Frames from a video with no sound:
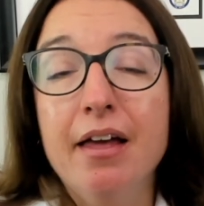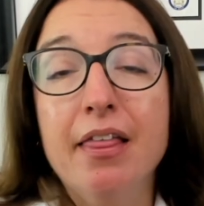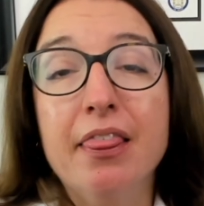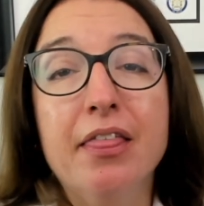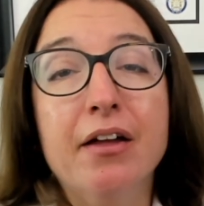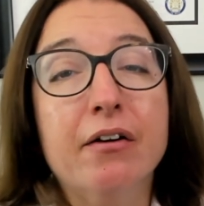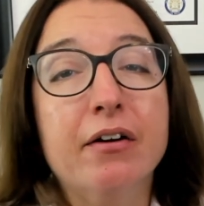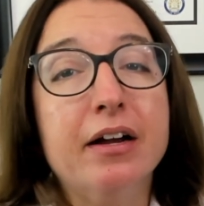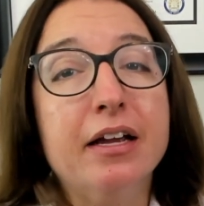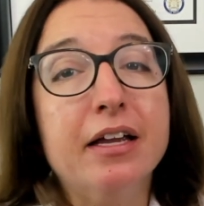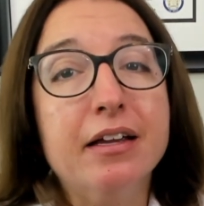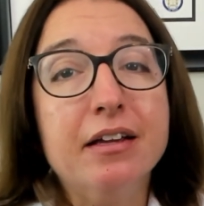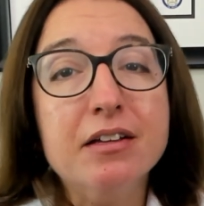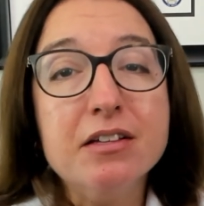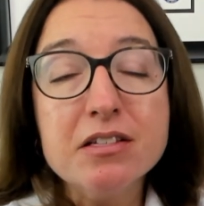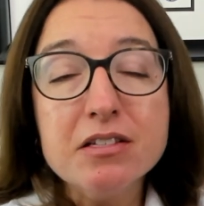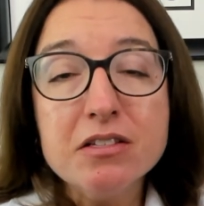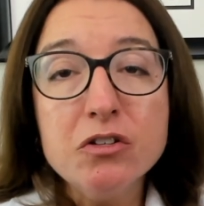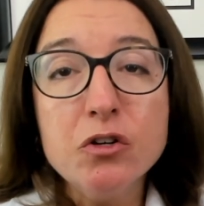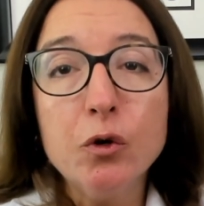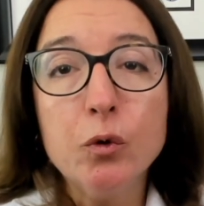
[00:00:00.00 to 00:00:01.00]
There
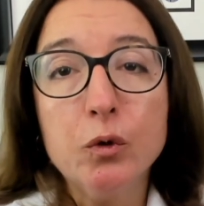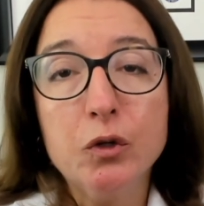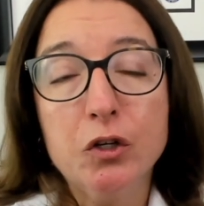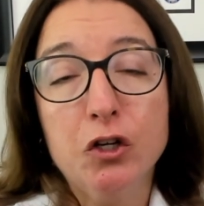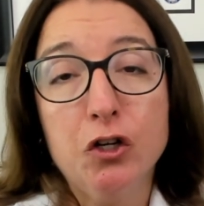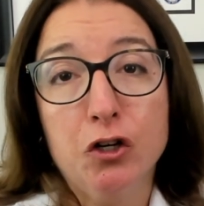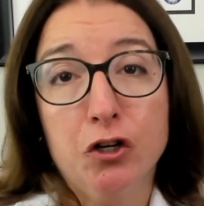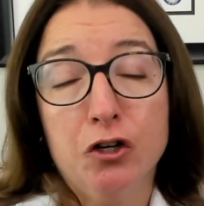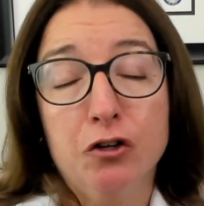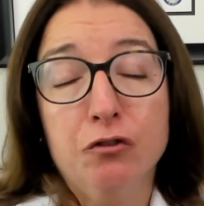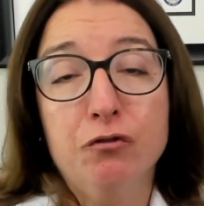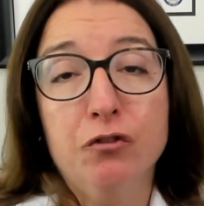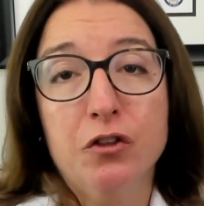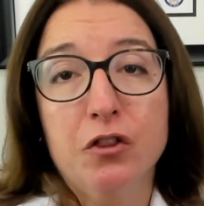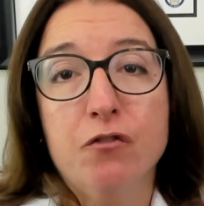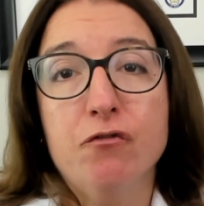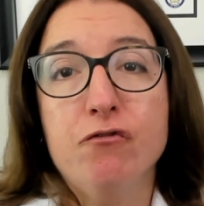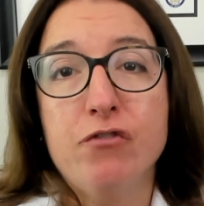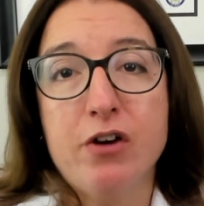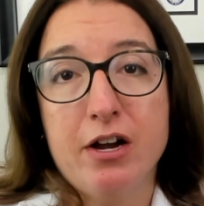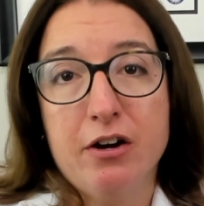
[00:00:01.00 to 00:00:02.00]
is no cure for
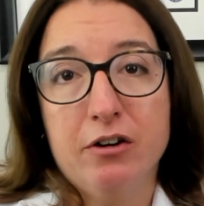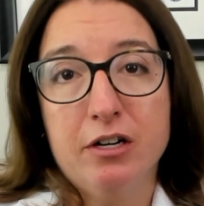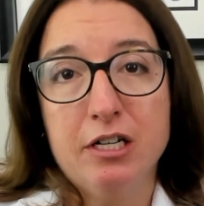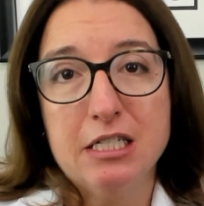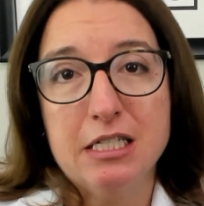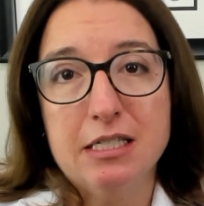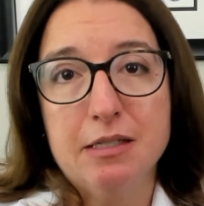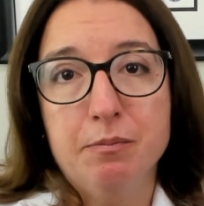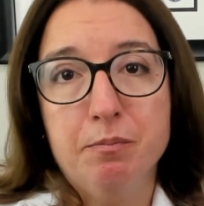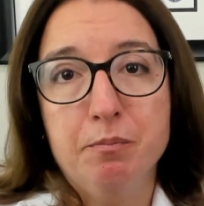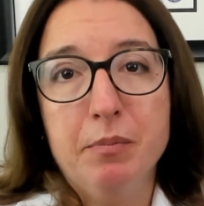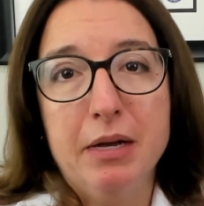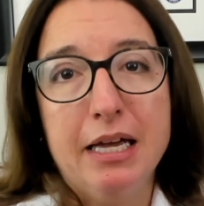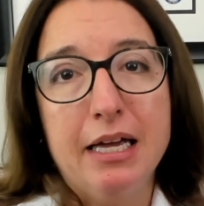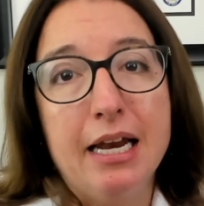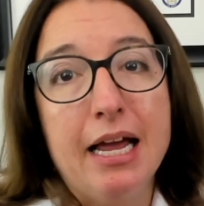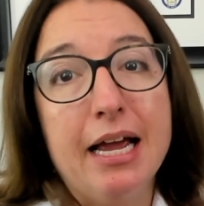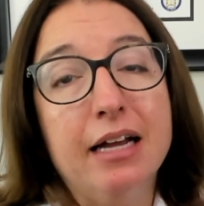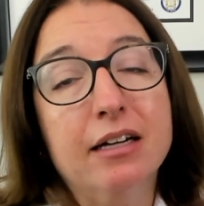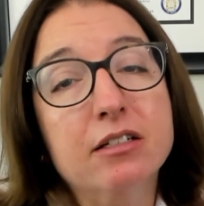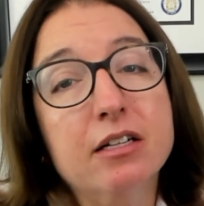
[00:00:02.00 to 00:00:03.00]
the virus,
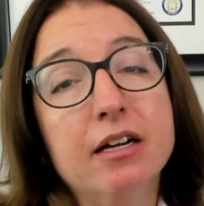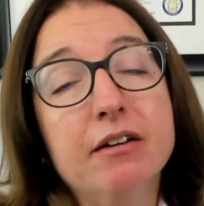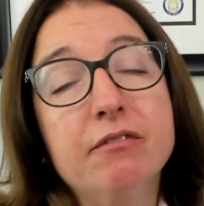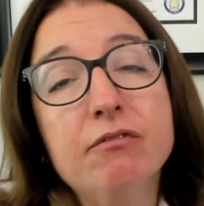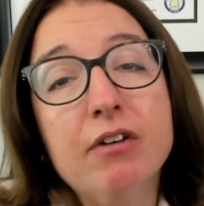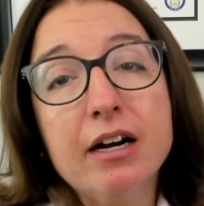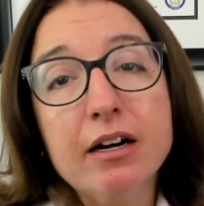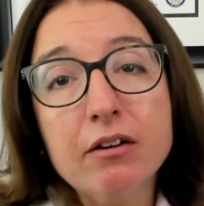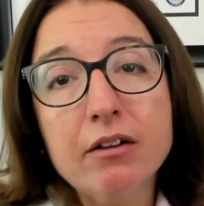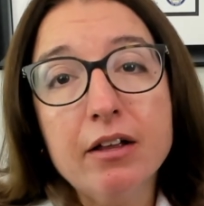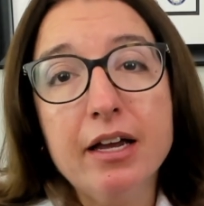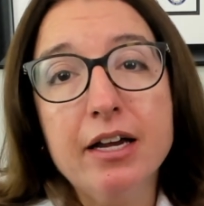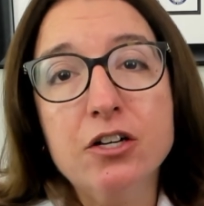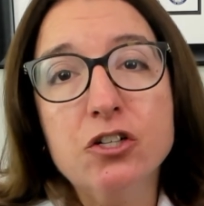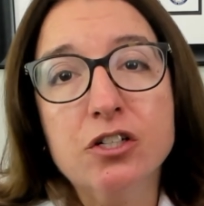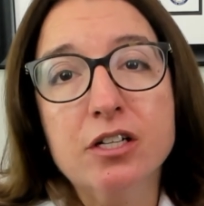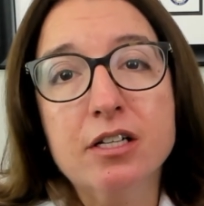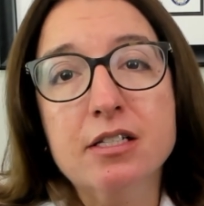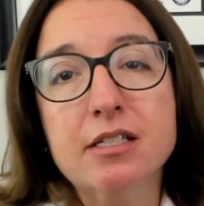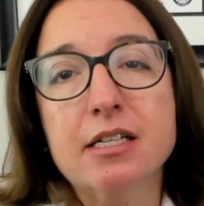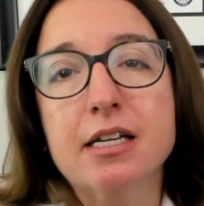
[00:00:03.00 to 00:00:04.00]
but antiviral
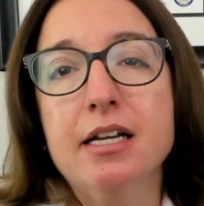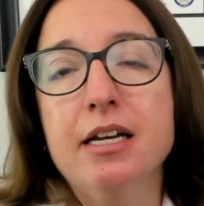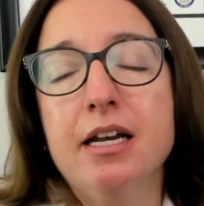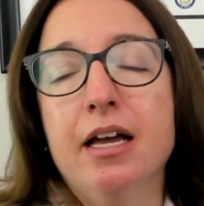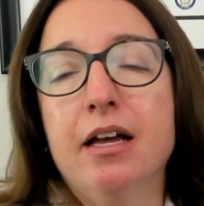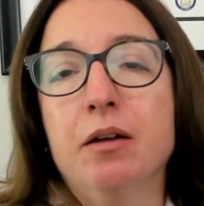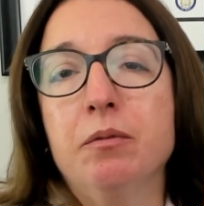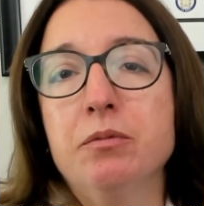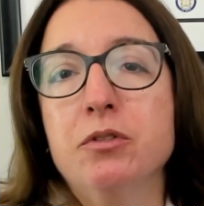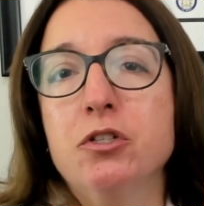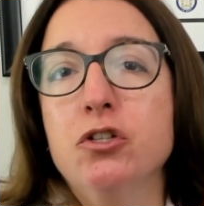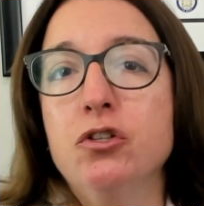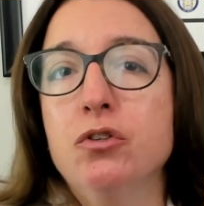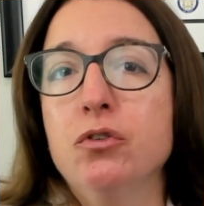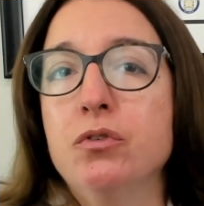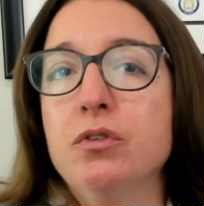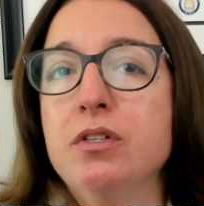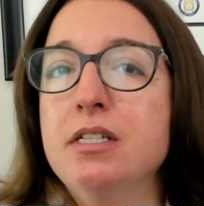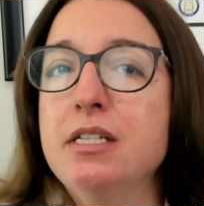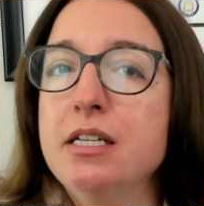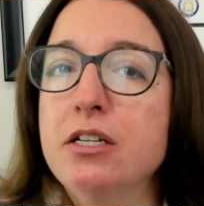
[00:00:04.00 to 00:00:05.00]
agents can help
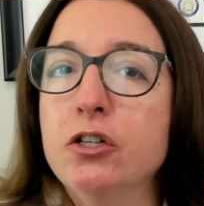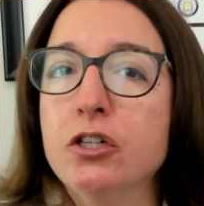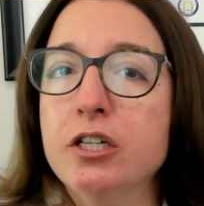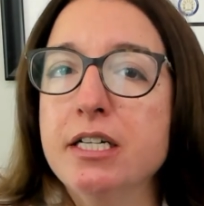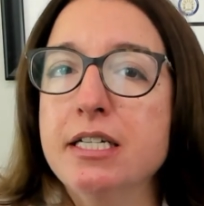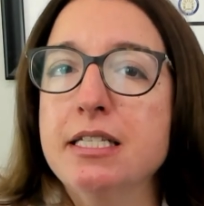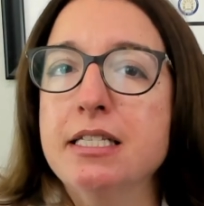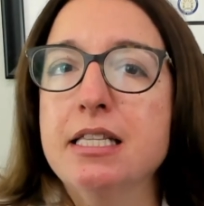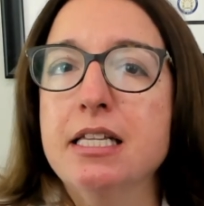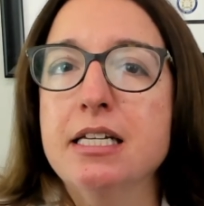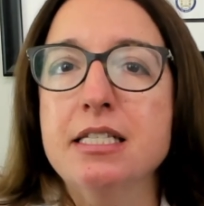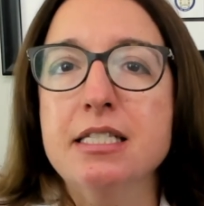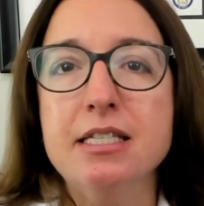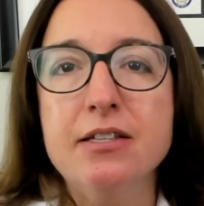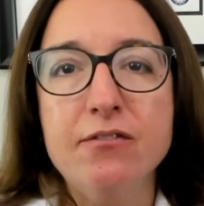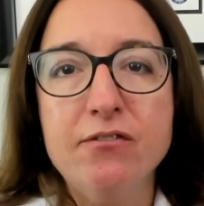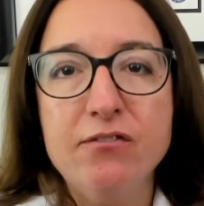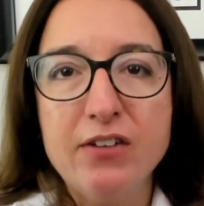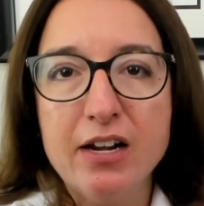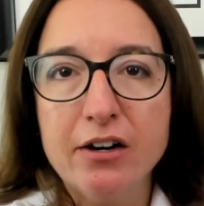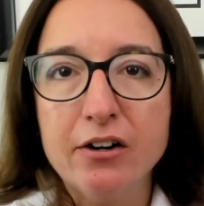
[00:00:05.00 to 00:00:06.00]
to decrease the
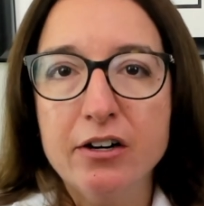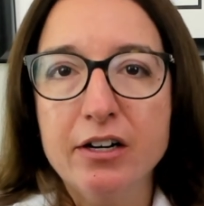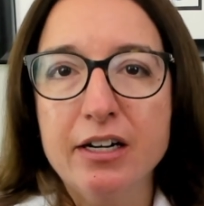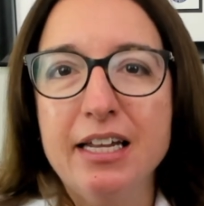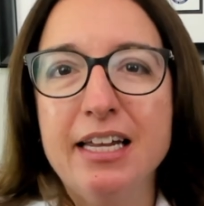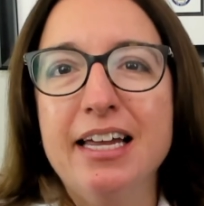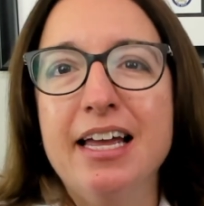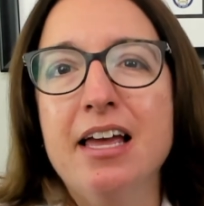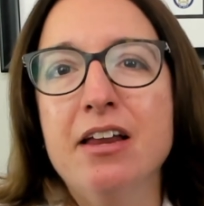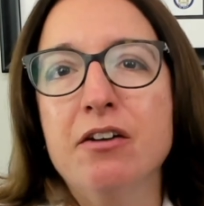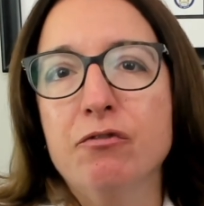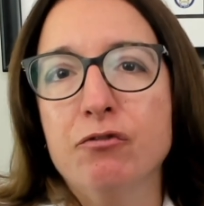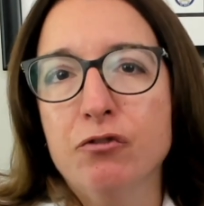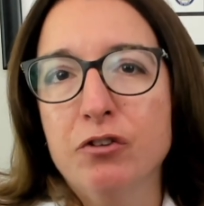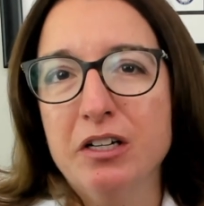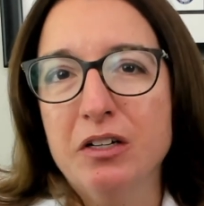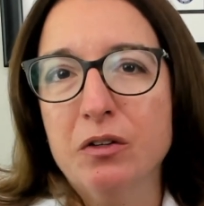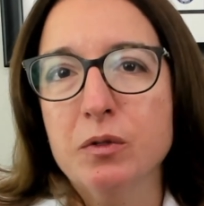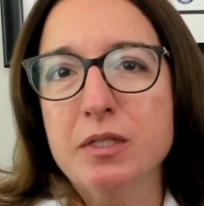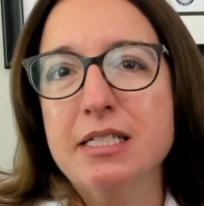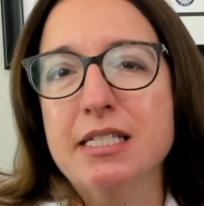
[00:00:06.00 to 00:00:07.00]
severity and
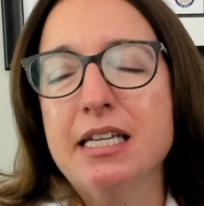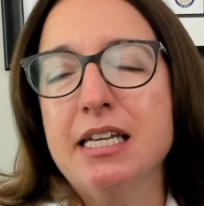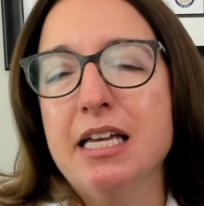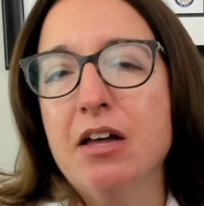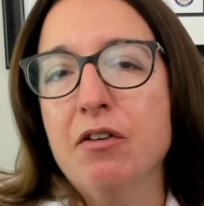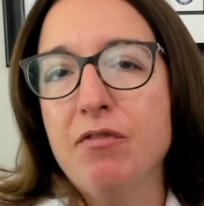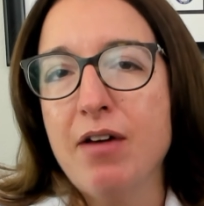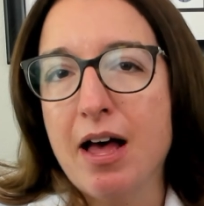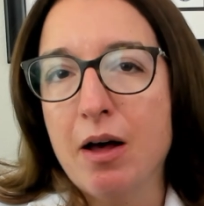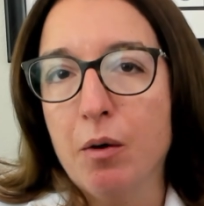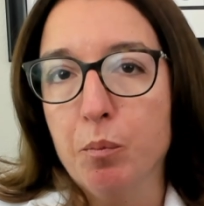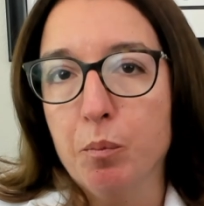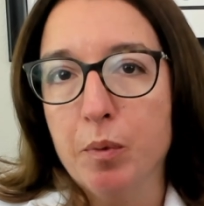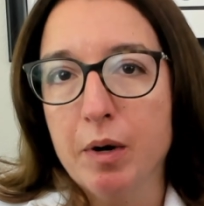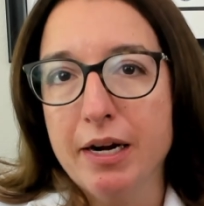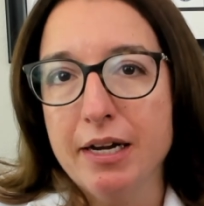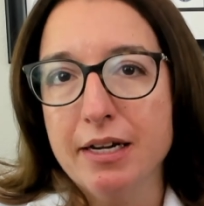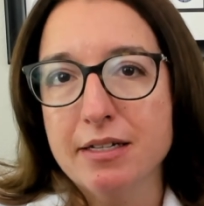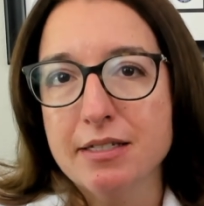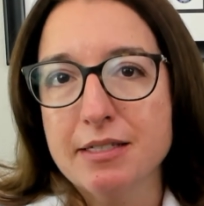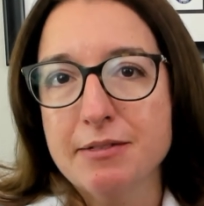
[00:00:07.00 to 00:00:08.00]
frequency of
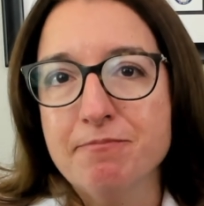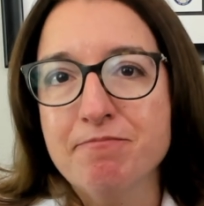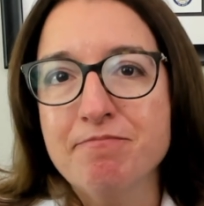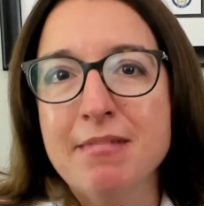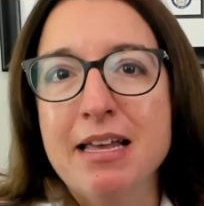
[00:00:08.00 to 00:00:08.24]
outbreaks.